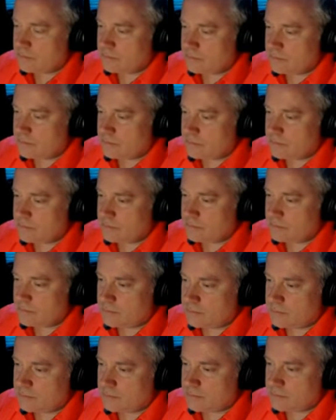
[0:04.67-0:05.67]

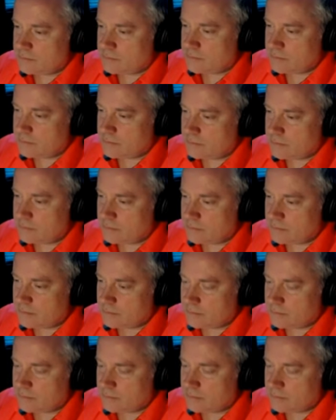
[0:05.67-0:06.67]

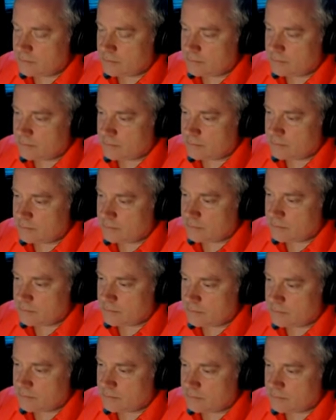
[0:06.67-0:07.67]

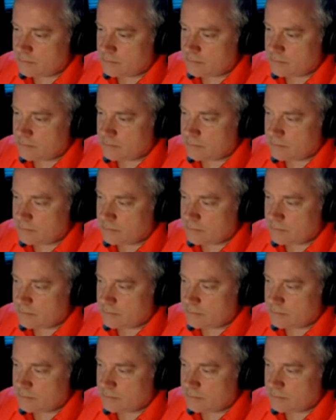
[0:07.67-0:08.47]
(silent)